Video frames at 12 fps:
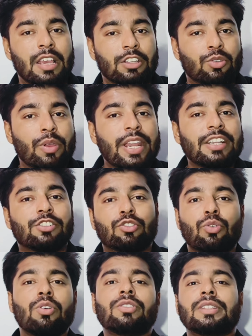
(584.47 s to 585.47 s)
So it
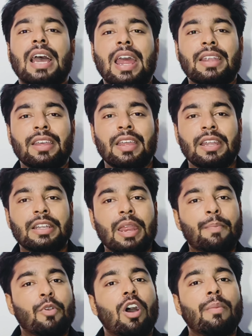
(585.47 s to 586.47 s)
shows that
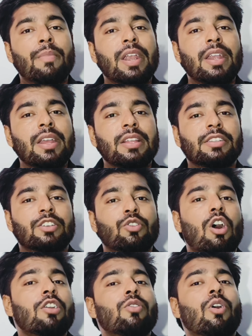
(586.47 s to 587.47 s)
development is not